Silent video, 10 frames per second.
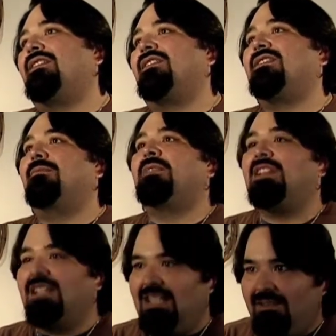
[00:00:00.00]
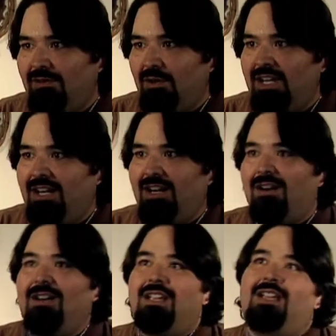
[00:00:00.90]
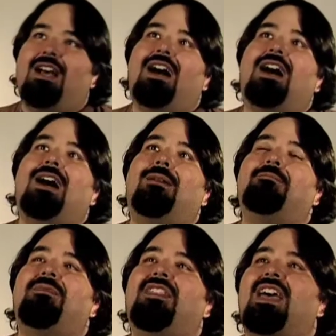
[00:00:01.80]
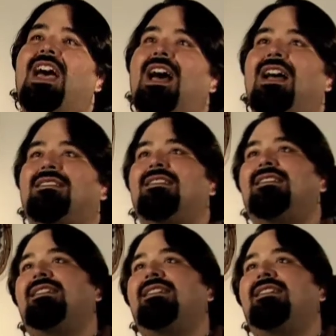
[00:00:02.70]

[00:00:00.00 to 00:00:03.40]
there's something evil here, that